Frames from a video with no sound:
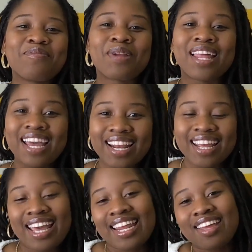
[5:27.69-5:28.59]

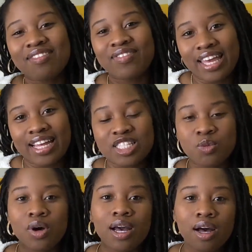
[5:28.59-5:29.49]
planning in advance
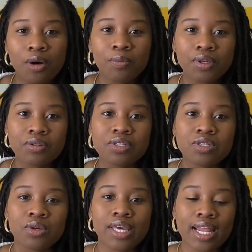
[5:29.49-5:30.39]
will help you
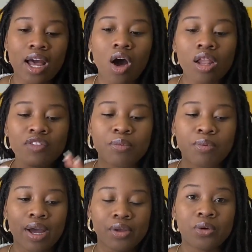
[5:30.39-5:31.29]
to get all of your
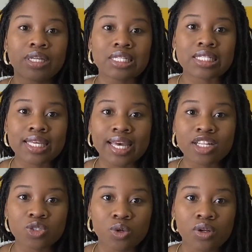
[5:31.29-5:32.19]
priorities
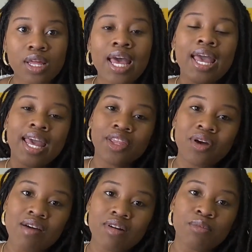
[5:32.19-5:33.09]
scheduled, and
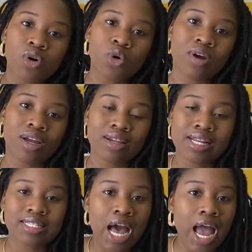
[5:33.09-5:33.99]
you'll have a more
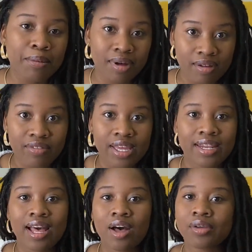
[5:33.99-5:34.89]
organized time of it.
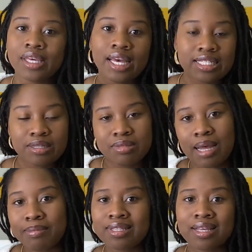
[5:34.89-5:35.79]
Now, yes,
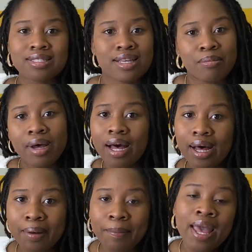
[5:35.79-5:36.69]
sometimes things come
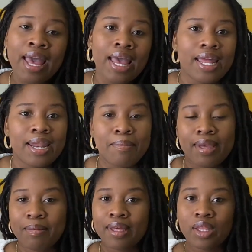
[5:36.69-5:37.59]
up and it
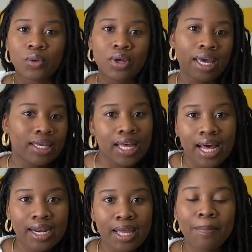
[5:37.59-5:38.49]
may be a little
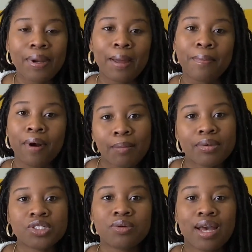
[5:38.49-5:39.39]
chaotic, but I
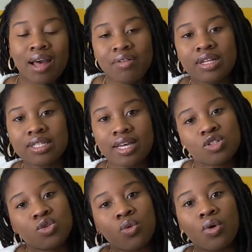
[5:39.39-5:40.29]
promise you having a
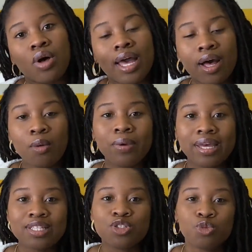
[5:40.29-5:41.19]
schedule will help
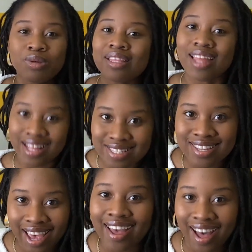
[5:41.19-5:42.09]
it to be less
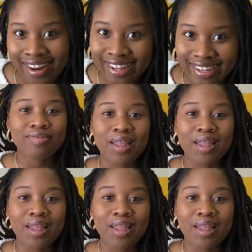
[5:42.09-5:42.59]
chaotic.